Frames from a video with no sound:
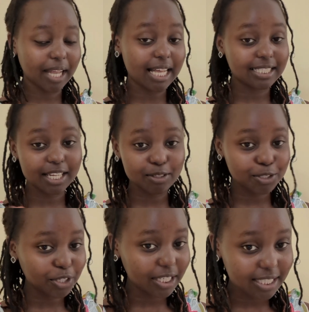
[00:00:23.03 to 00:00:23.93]
as I
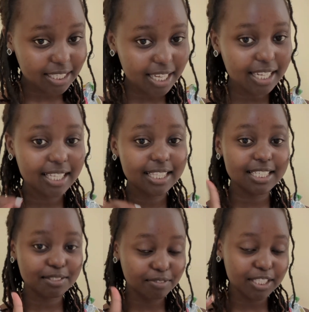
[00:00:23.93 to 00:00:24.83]
usually say,
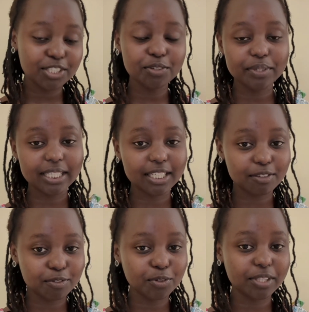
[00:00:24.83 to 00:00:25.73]
this video will
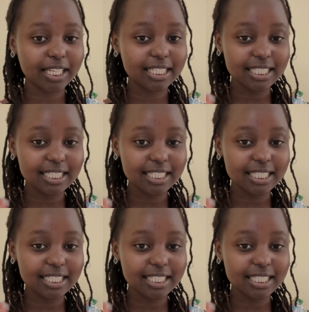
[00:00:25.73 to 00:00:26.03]
give you the